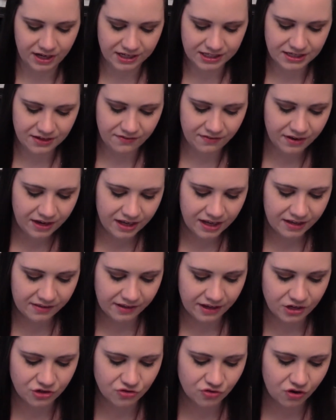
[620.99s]
activity
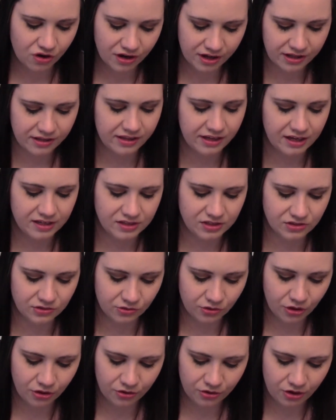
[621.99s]
like drawing classes
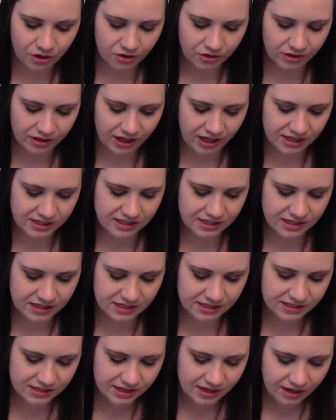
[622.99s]
or other art
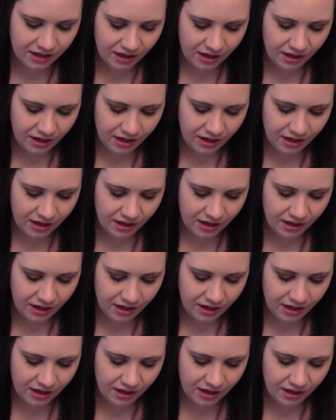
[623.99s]
classes.